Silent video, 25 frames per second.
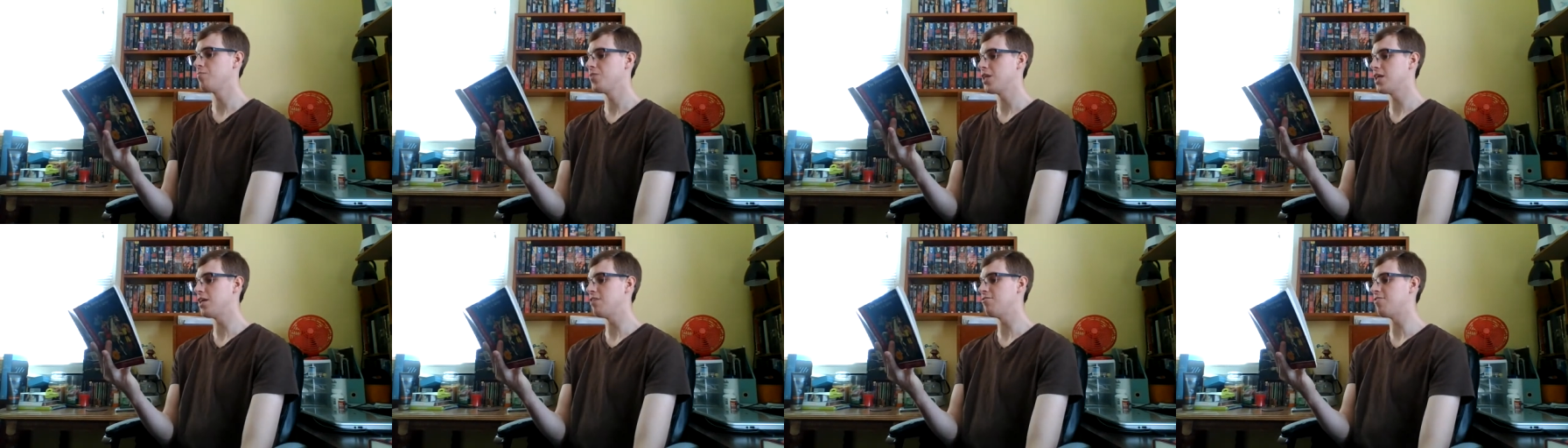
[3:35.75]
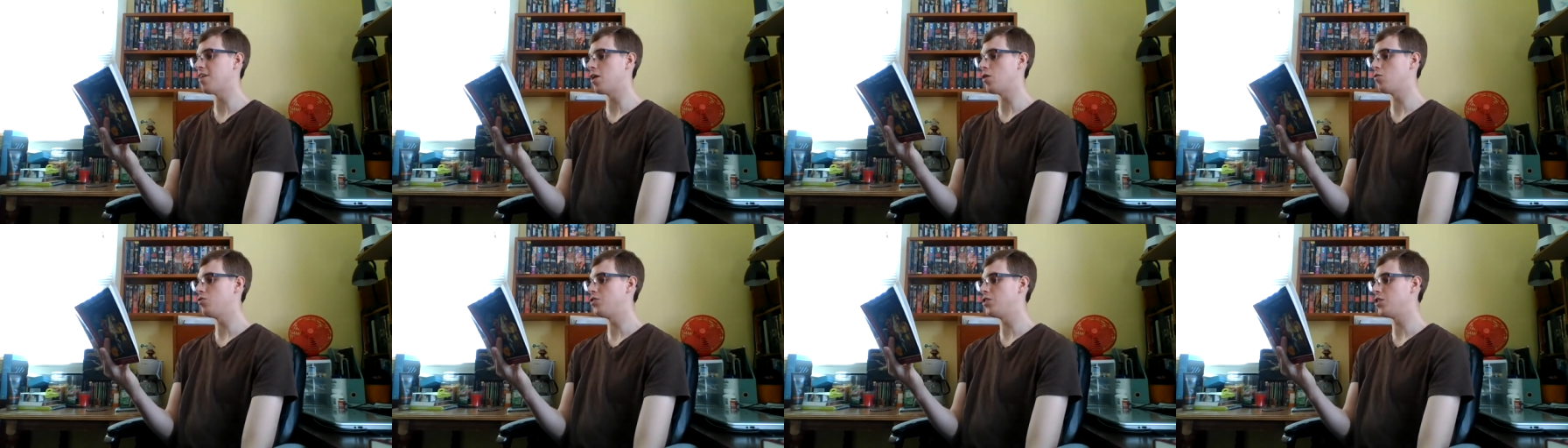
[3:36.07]
he
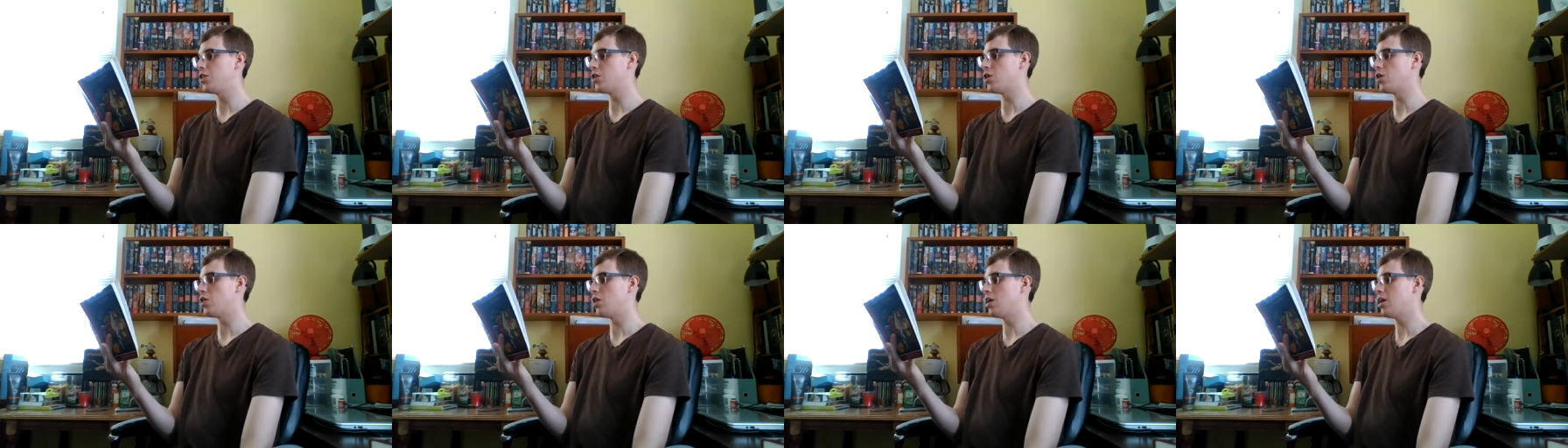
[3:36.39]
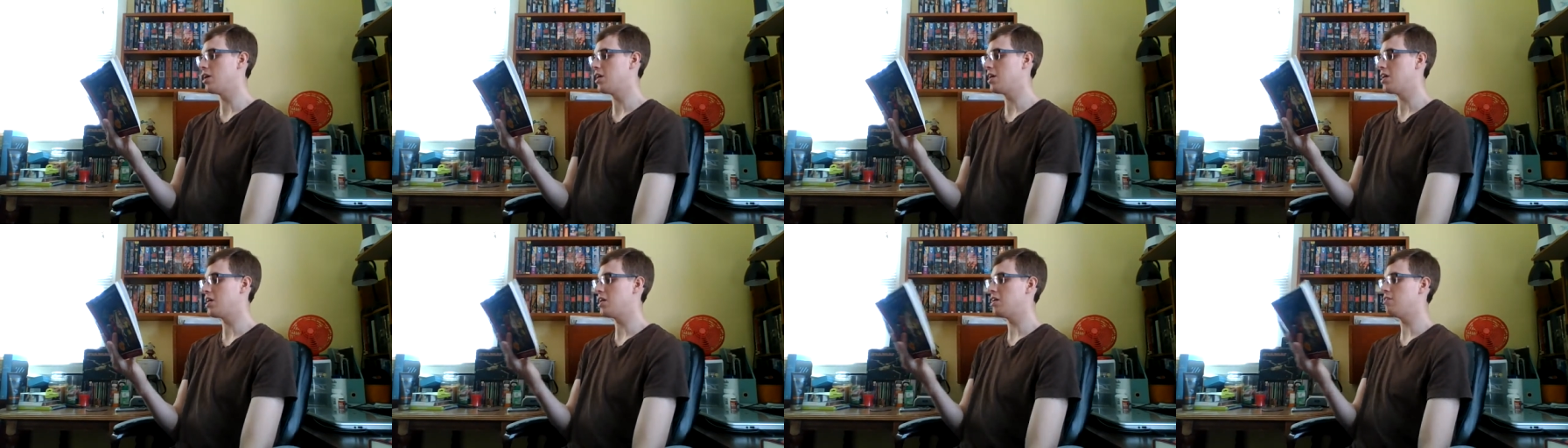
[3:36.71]
found the,
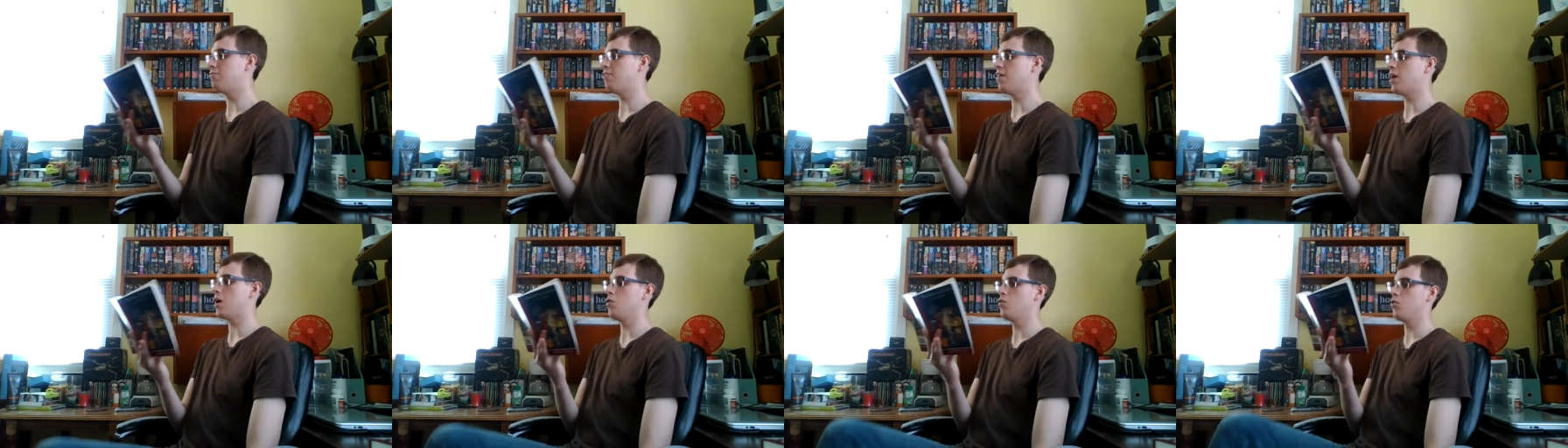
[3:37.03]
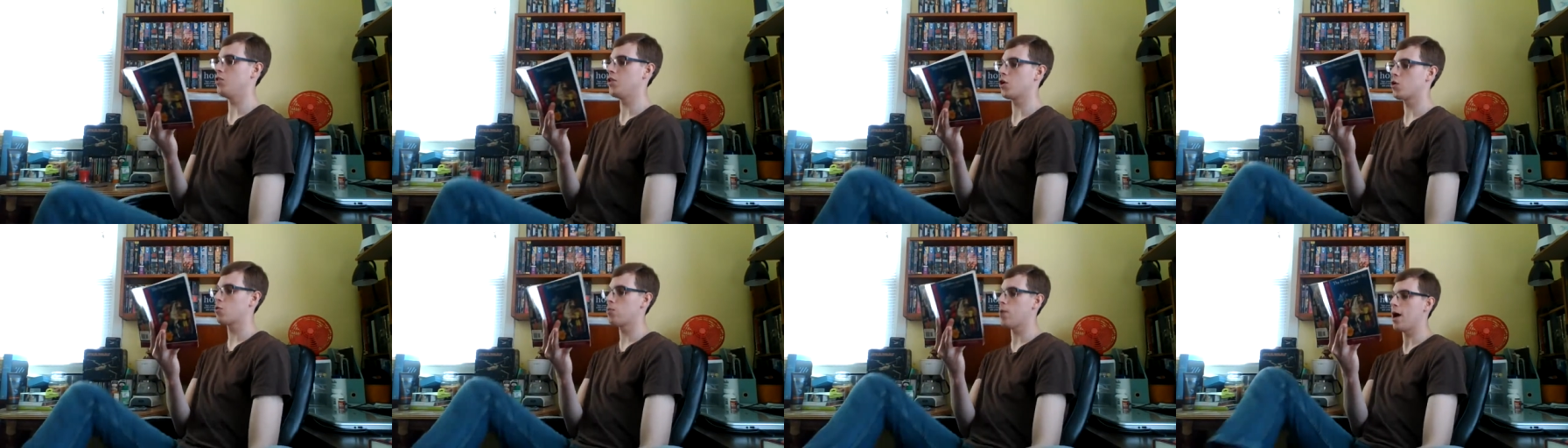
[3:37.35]
he found
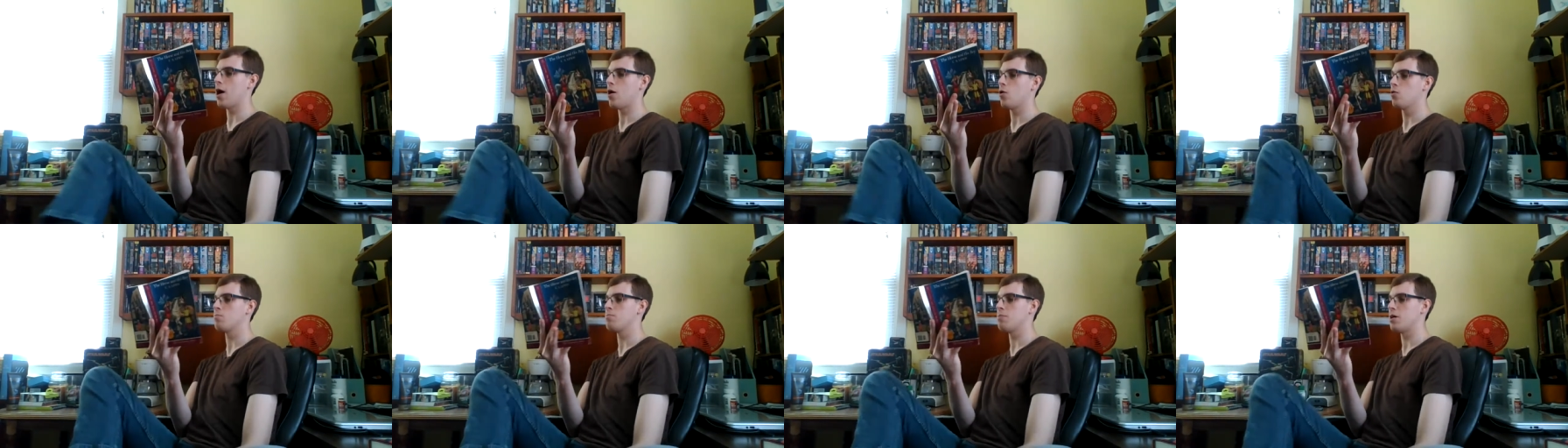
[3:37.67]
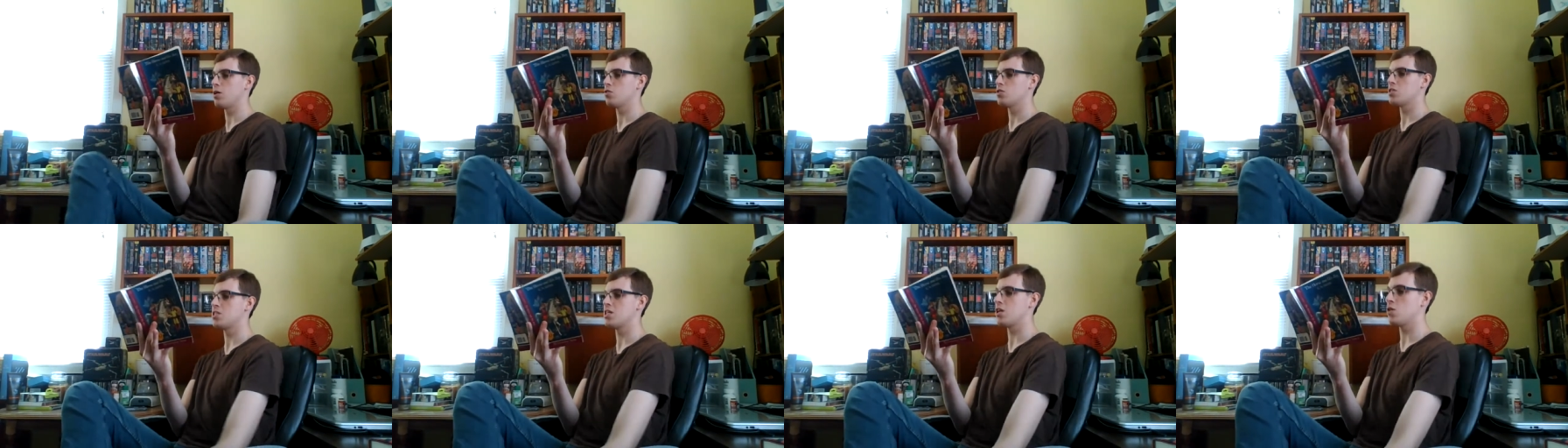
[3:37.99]
the crowd
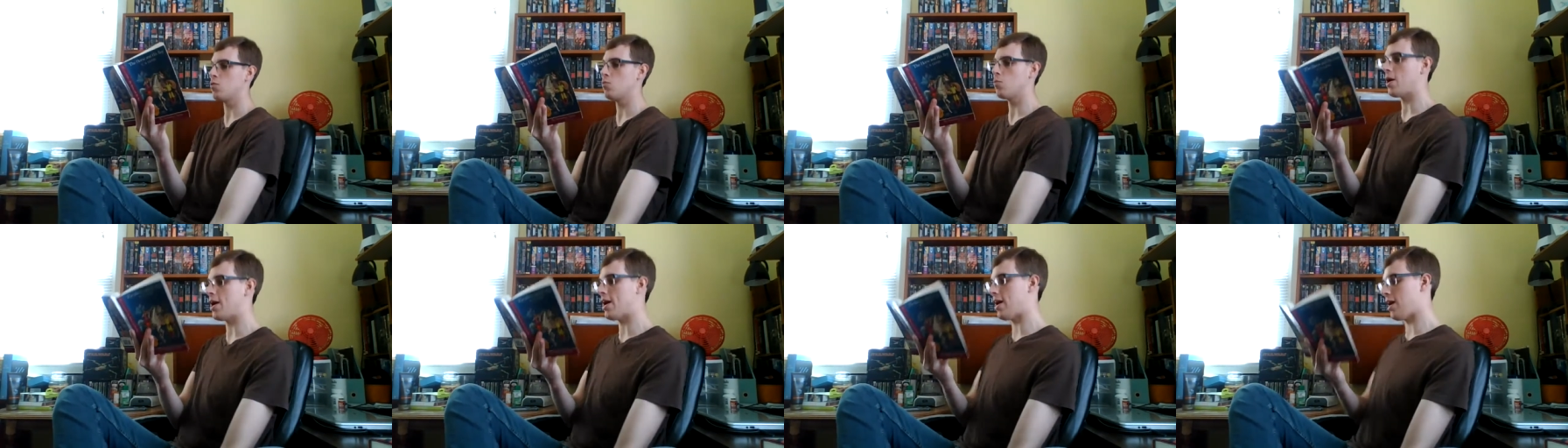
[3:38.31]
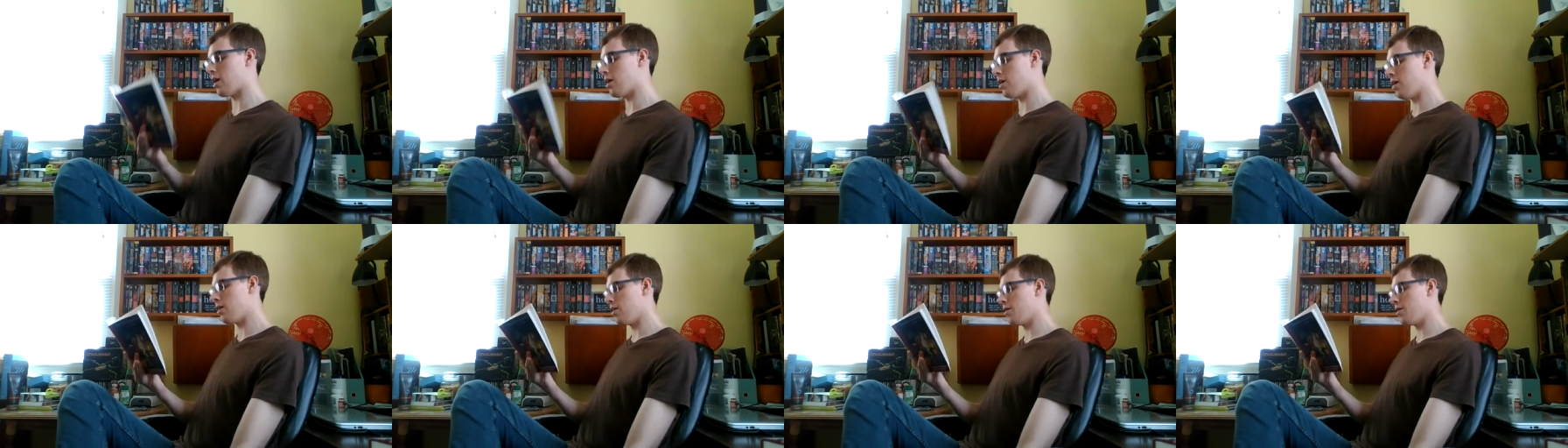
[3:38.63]
melting away.